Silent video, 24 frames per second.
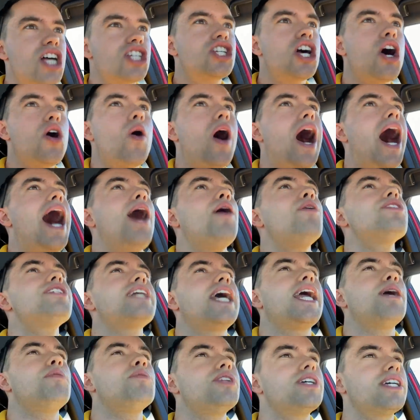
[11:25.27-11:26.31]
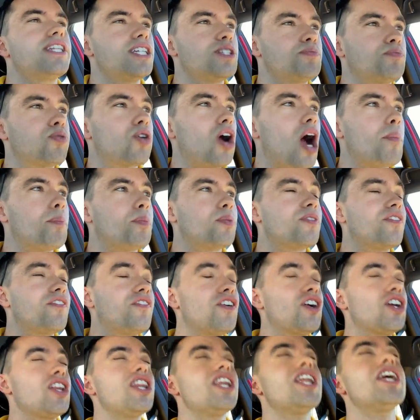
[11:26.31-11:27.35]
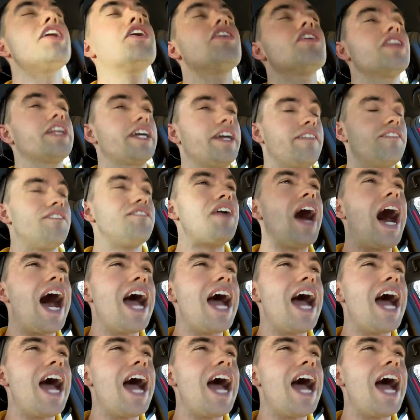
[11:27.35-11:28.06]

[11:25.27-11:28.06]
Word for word: So I was able to get this property for literally five